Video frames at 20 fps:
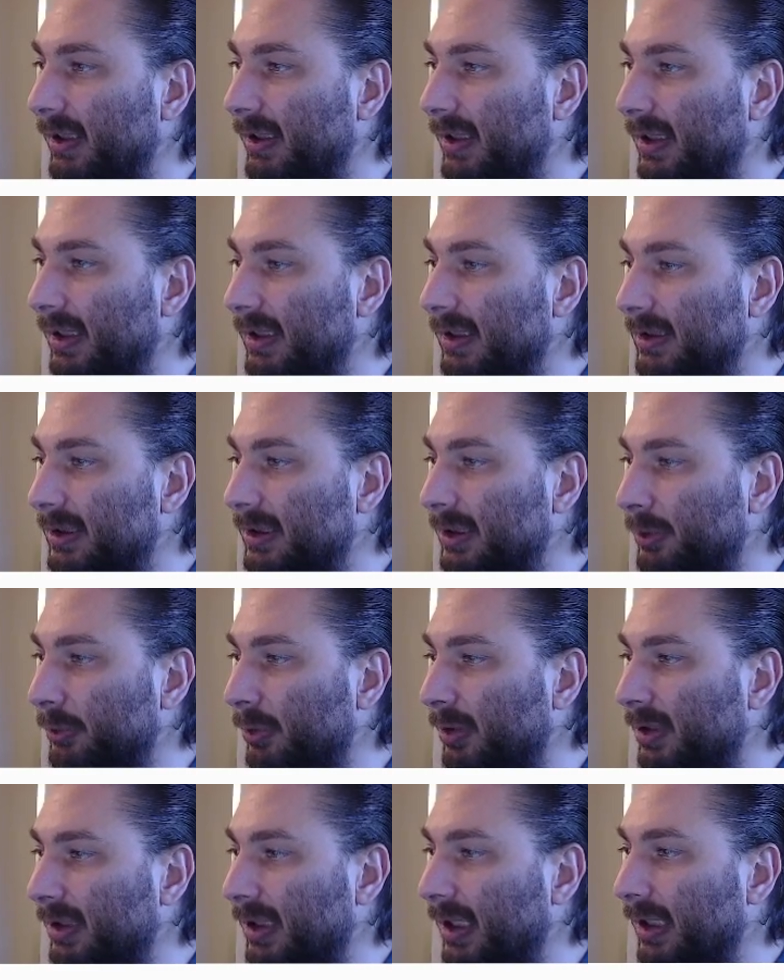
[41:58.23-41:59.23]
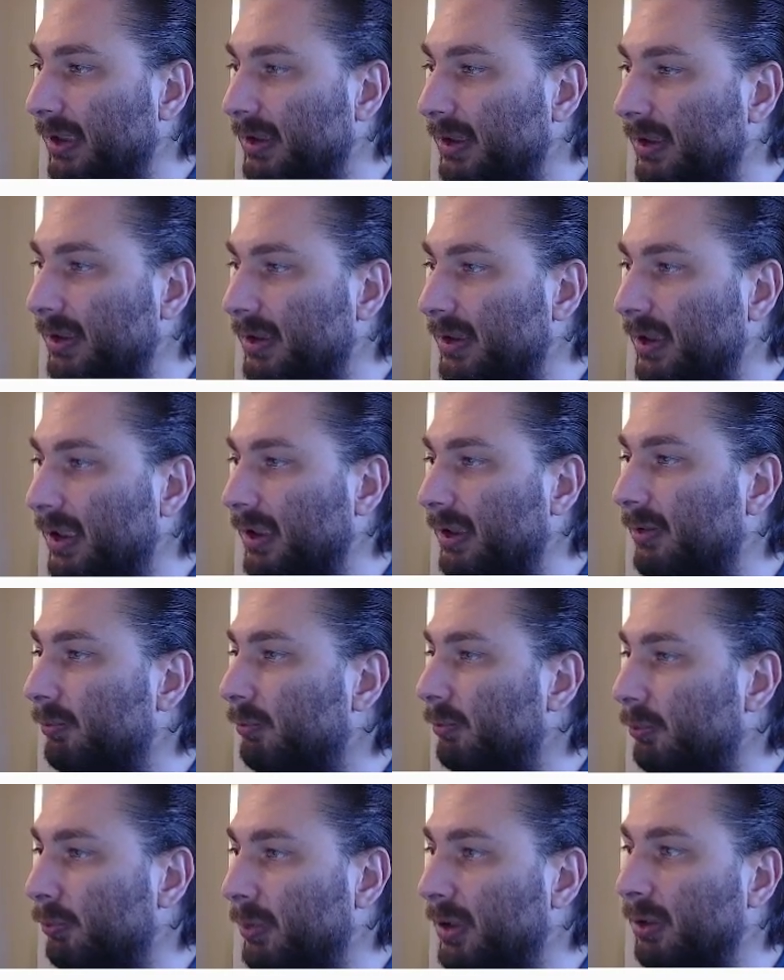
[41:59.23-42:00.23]
the children classes, like
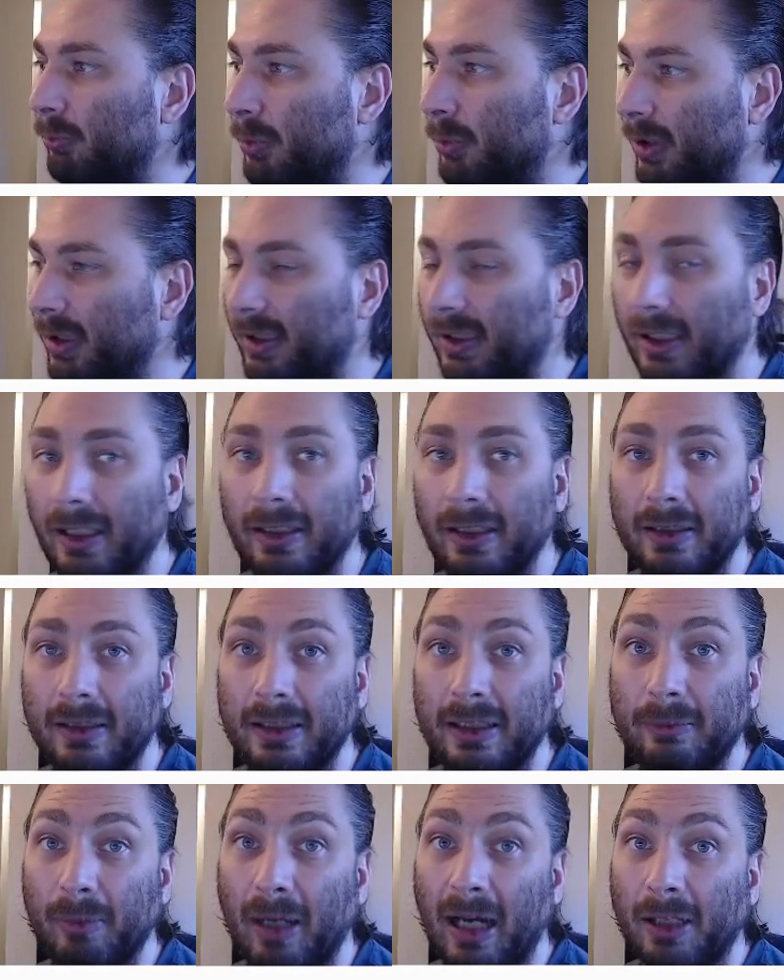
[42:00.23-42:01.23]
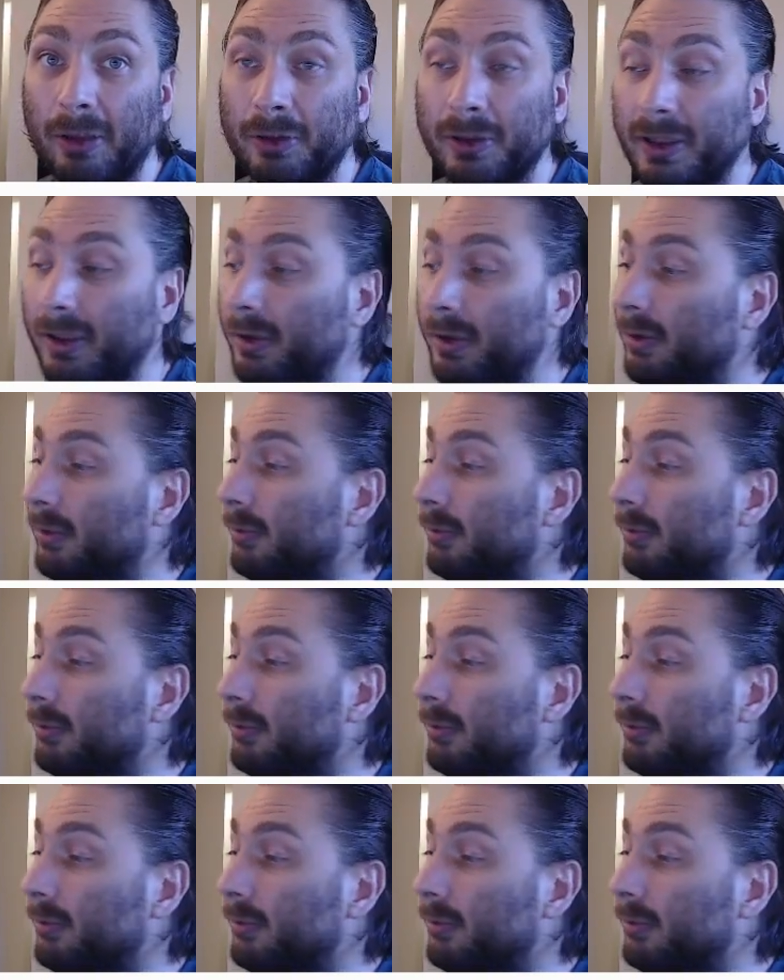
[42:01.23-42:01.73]
the brick and the paddle did.